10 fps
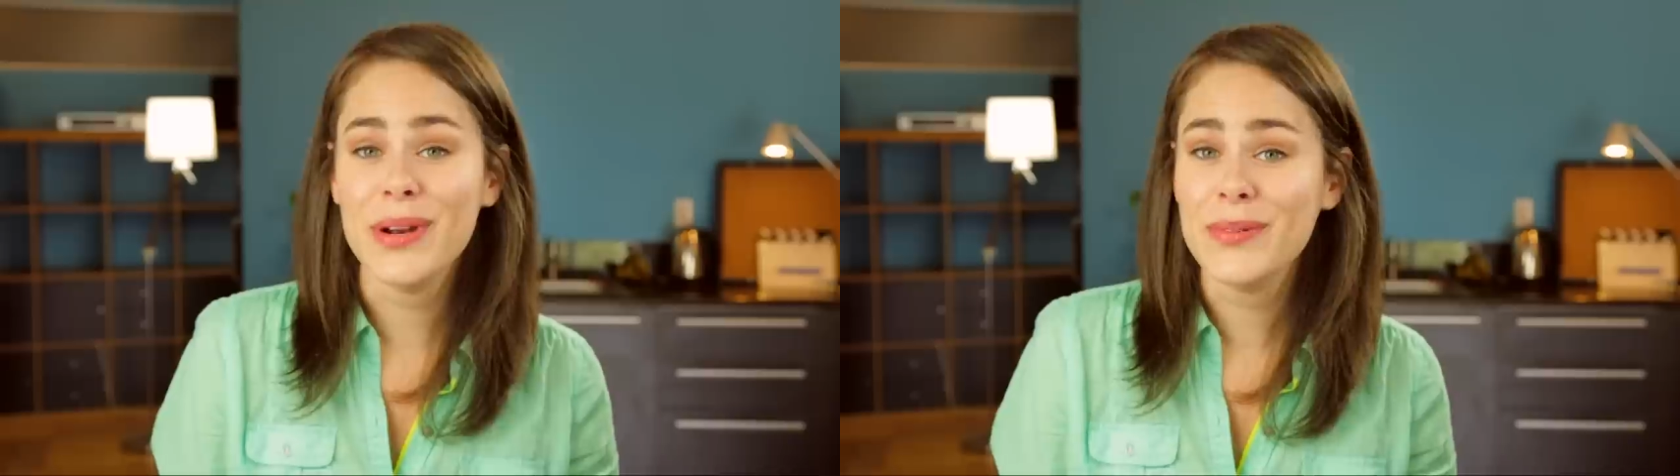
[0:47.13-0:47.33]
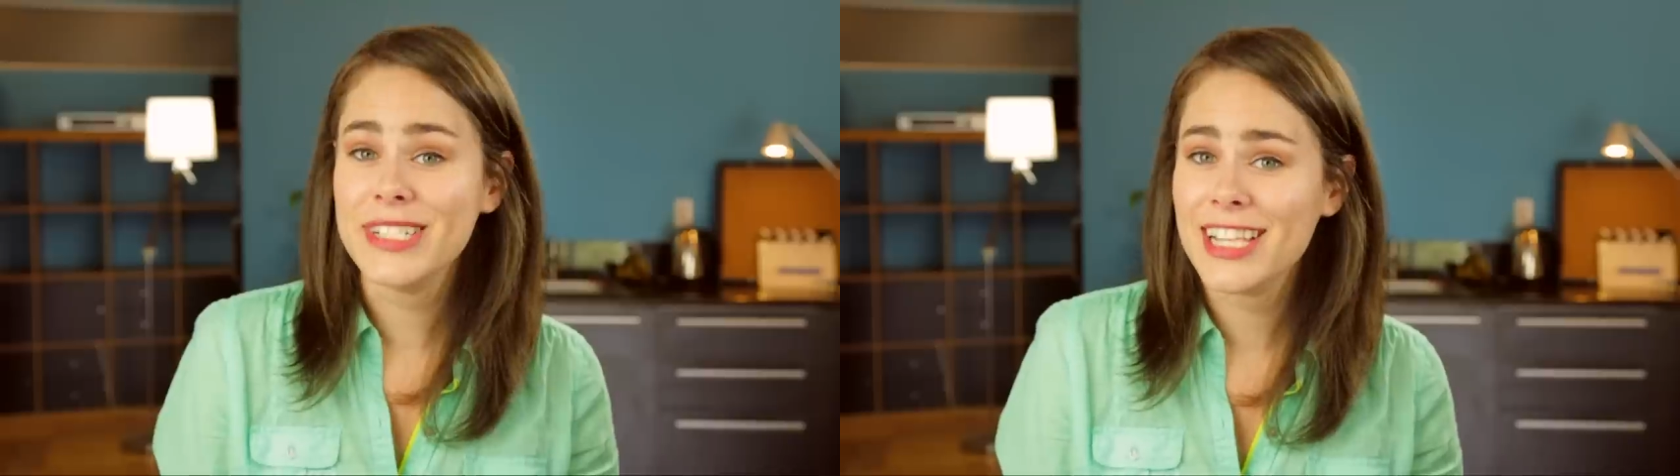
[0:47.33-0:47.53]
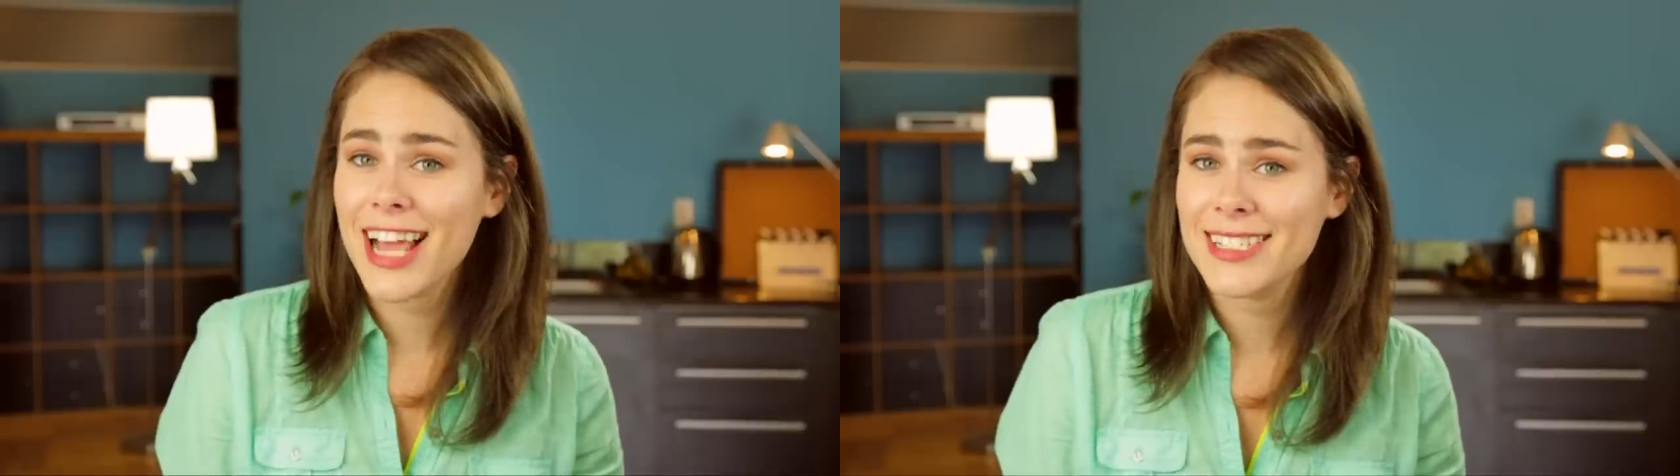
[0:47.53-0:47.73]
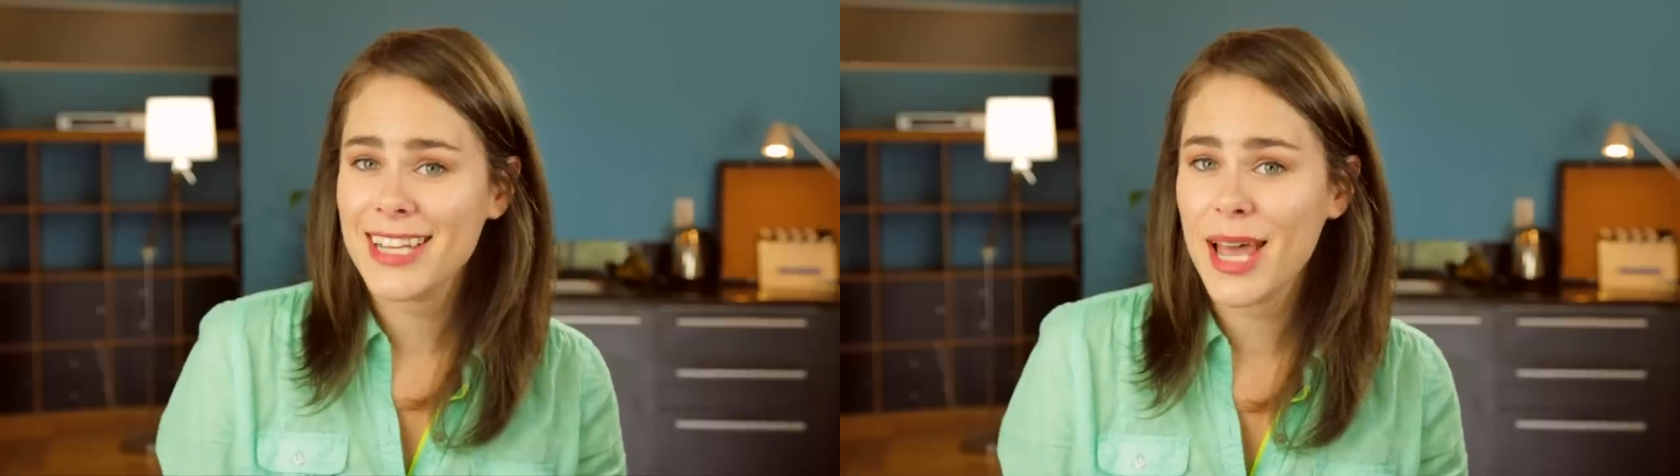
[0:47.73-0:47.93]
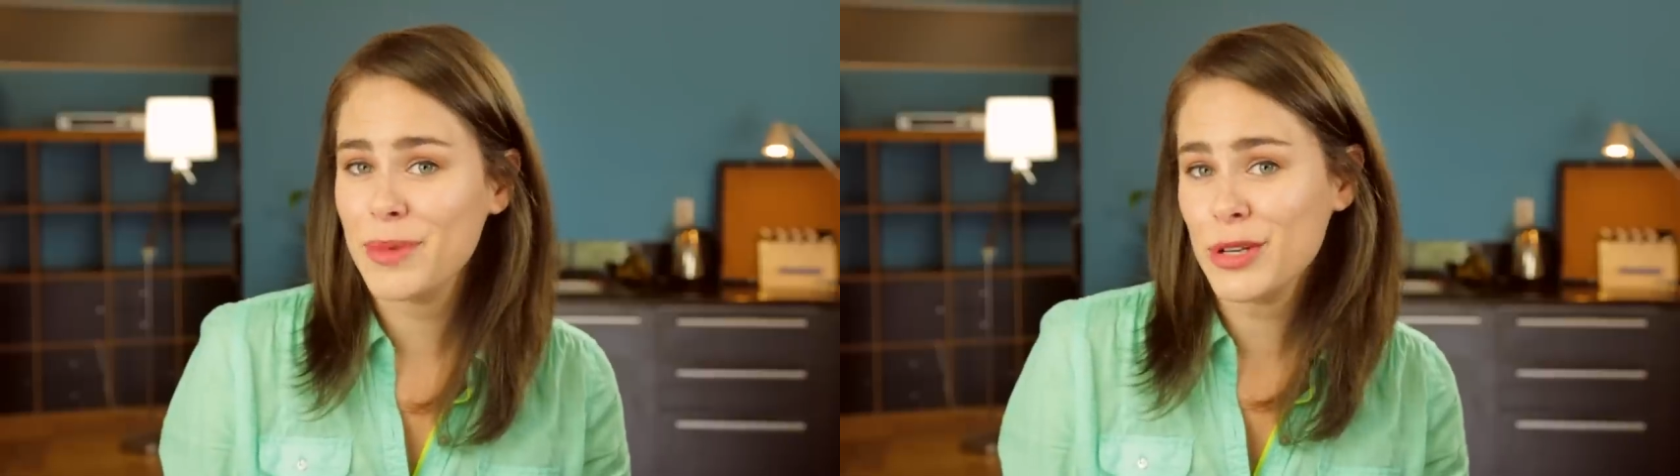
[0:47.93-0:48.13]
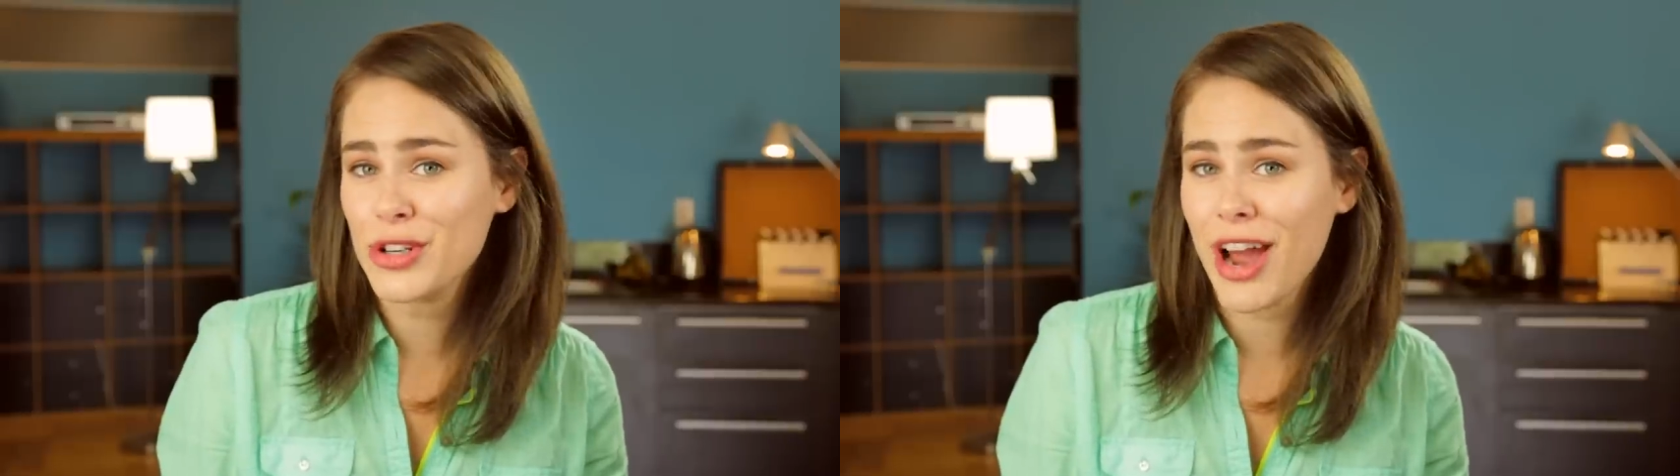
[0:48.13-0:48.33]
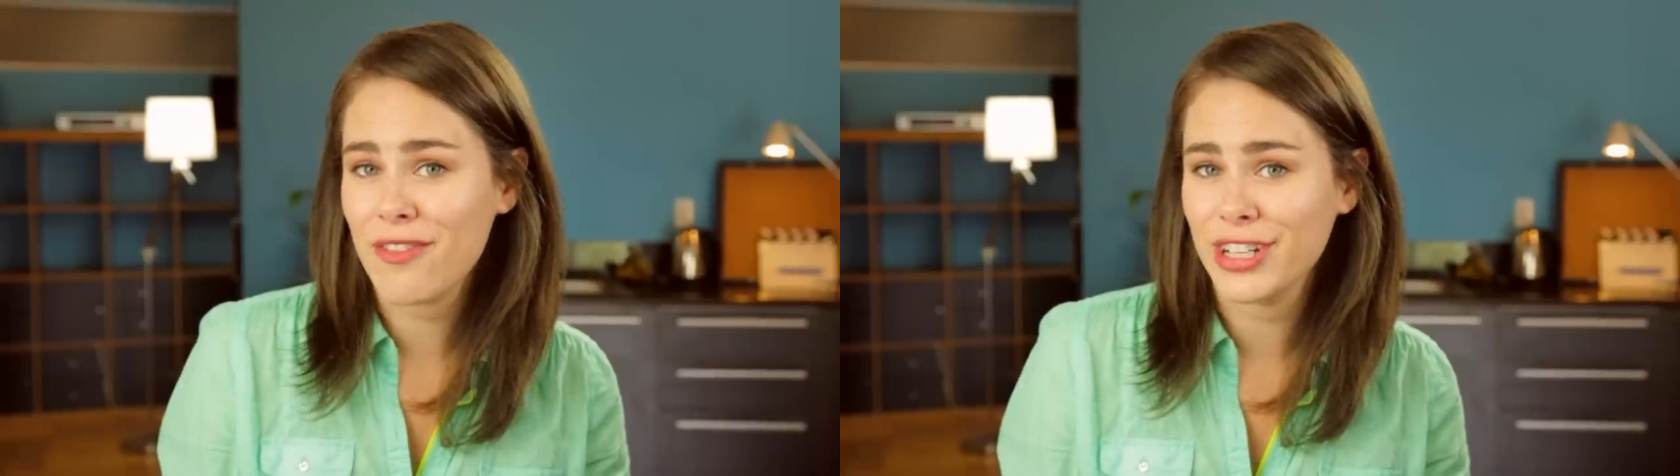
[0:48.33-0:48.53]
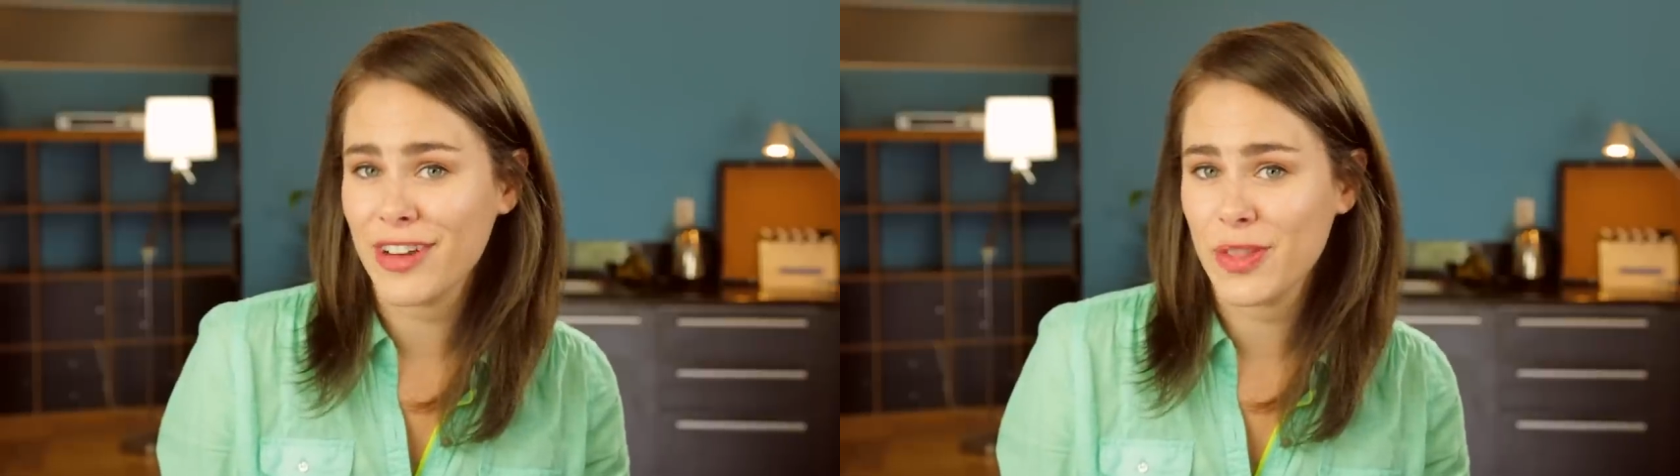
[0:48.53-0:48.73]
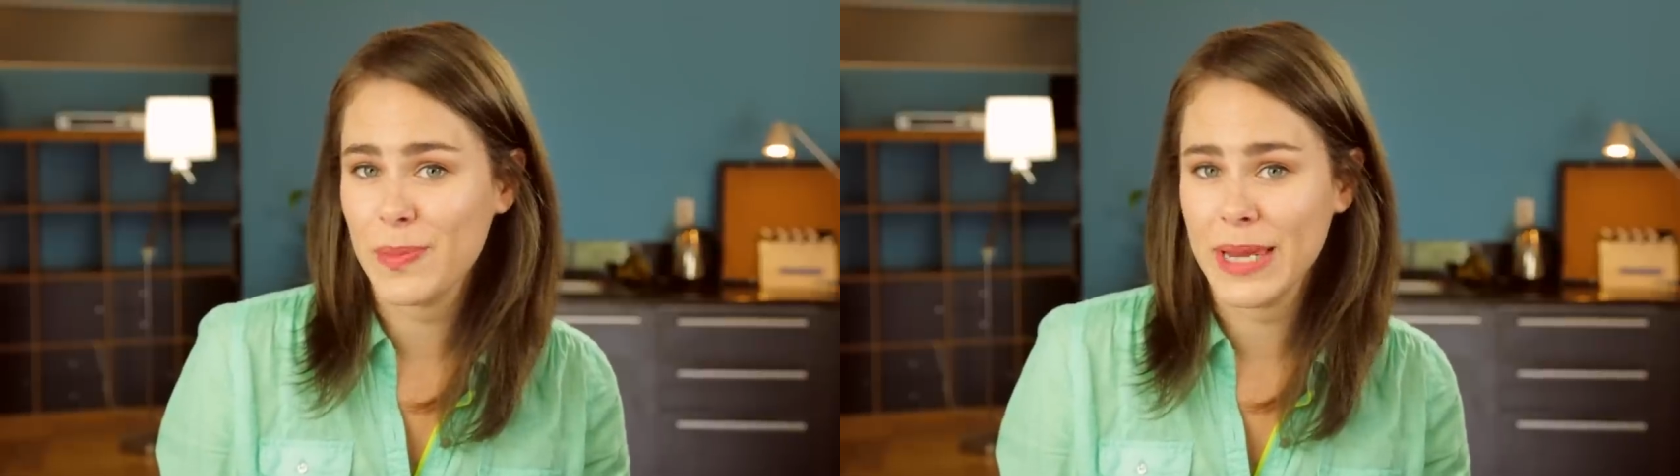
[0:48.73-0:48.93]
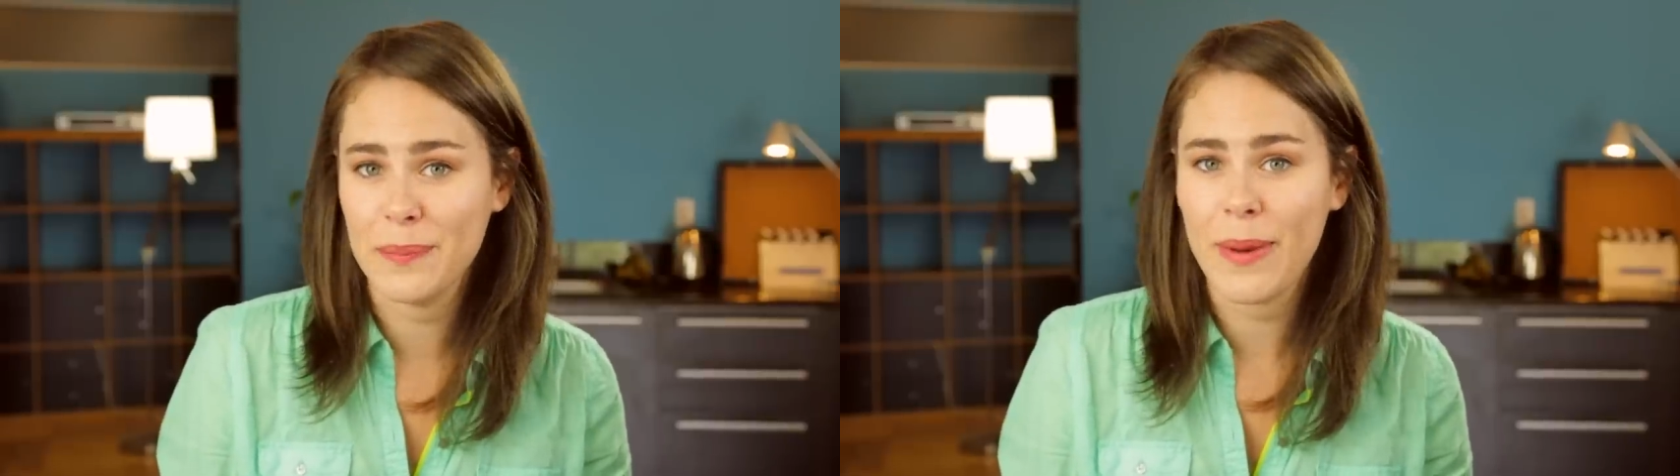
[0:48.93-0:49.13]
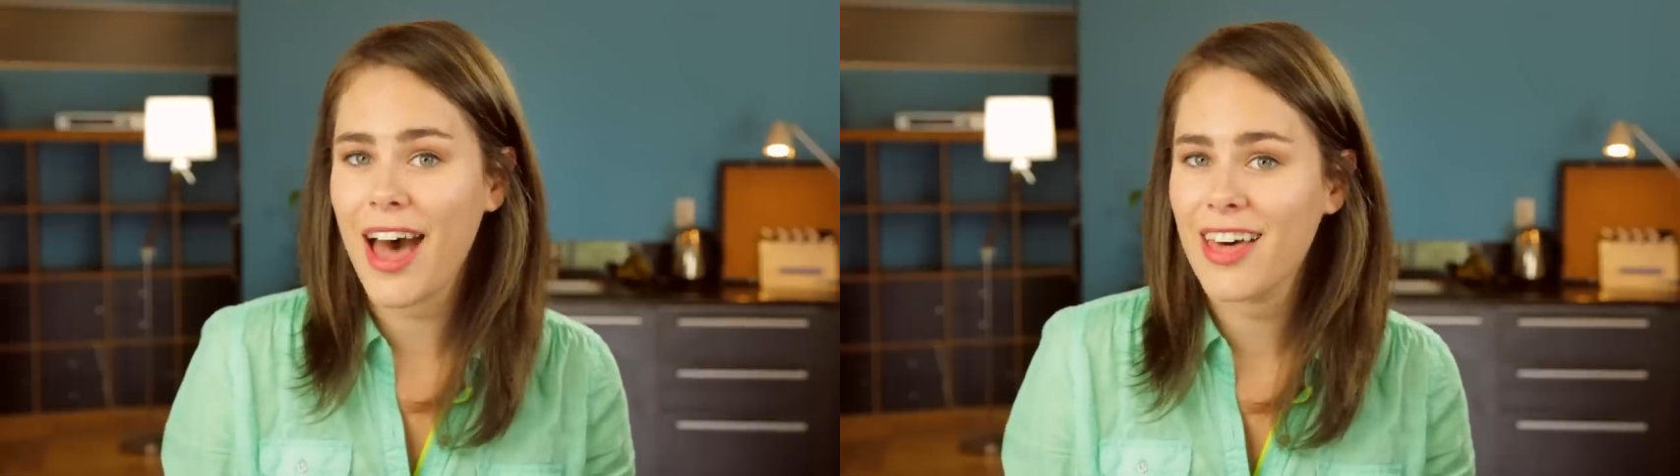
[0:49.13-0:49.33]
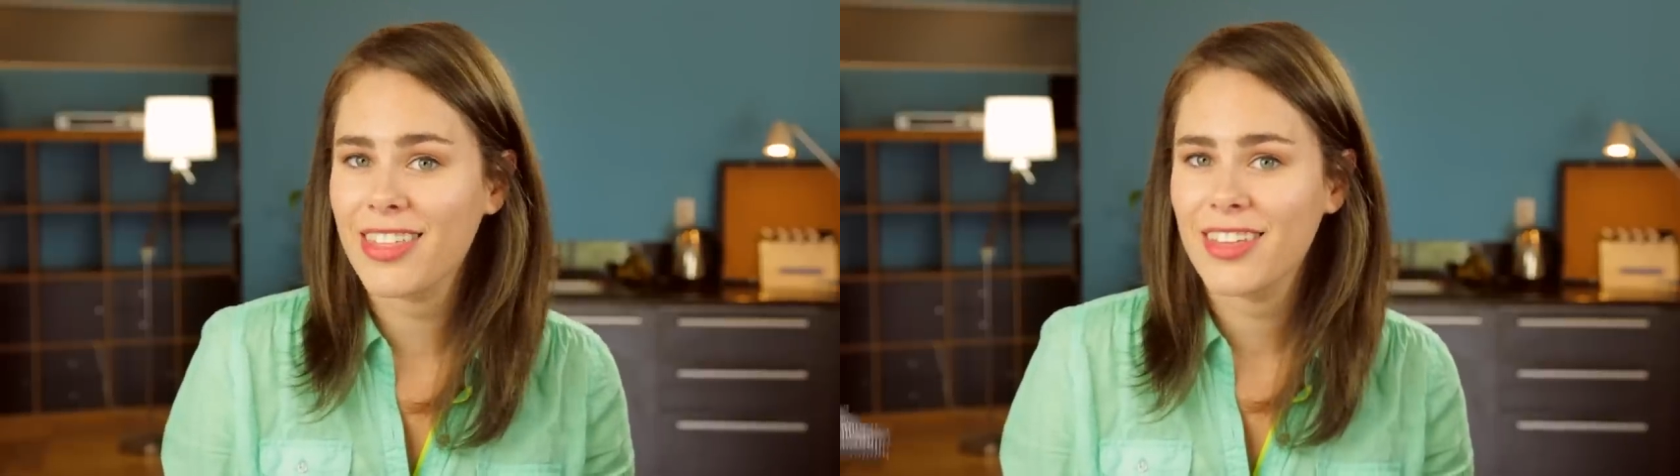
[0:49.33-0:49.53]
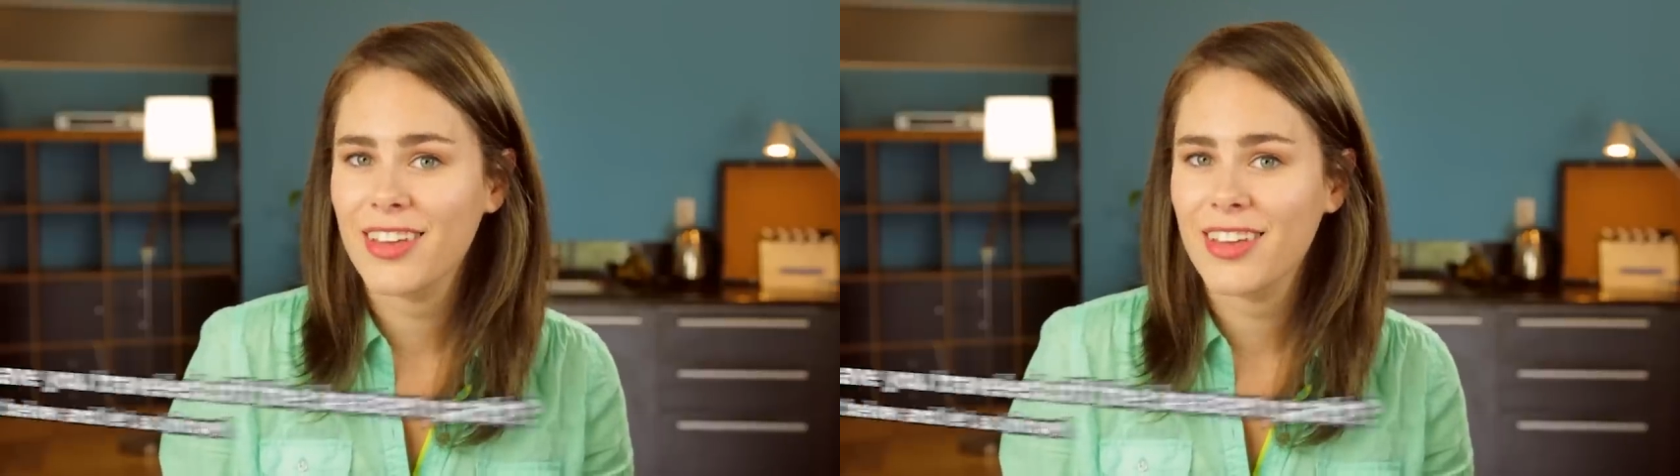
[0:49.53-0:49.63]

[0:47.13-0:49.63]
When was the last time you traveled off the beaten path?